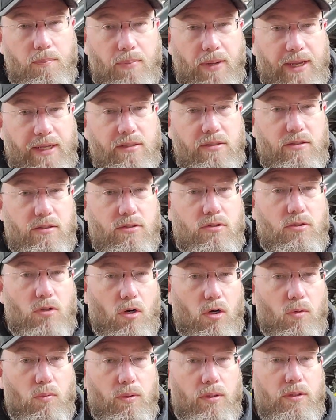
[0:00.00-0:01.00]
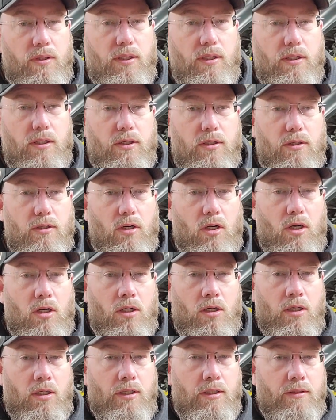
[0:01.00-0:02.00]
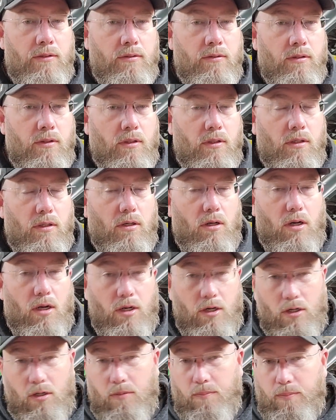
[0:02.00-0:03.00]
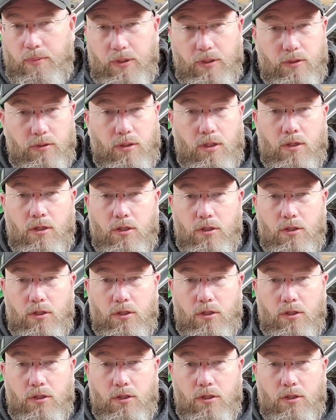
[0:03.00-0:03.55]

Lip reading: base to start with here on our build, on our